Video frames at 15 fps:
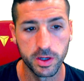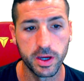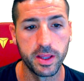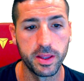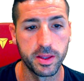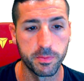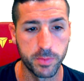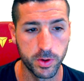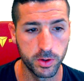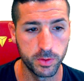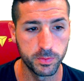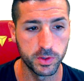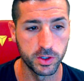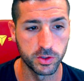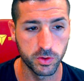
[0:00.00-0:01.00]
And the
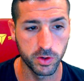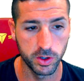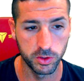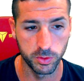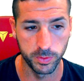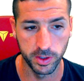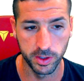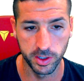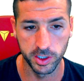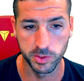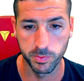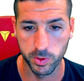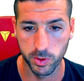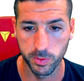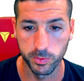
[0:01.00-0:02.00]
prompt is going to be this
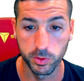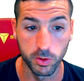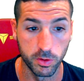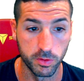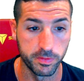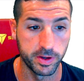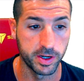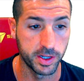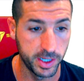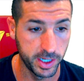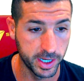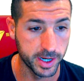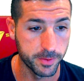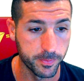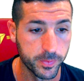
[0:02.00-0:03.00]
prompt over
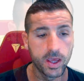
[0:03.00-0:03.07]
here.